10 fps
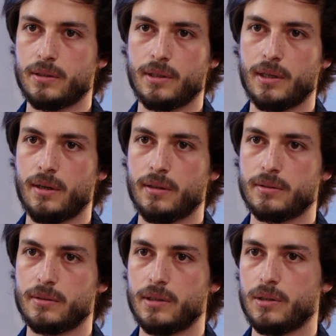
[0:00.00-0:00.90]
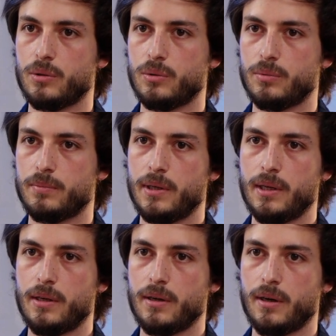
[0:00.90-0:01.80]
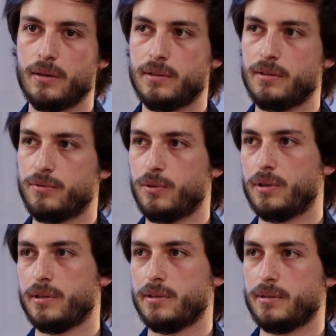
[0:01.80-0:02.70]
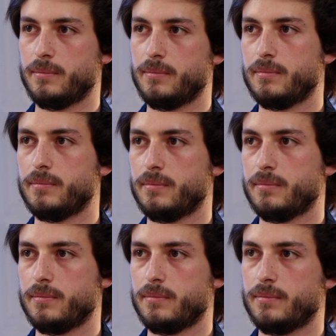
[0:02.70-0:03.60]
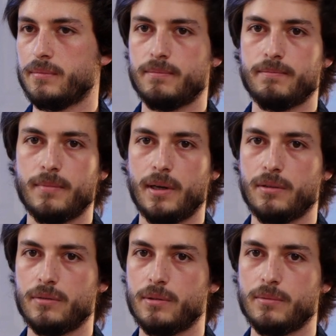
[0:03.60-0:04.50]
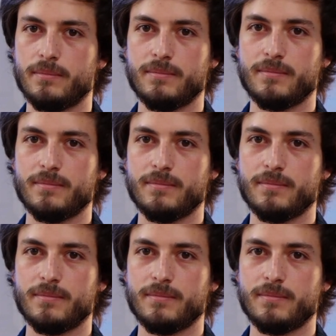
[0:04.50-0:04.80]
cannot go hunting for I don't know,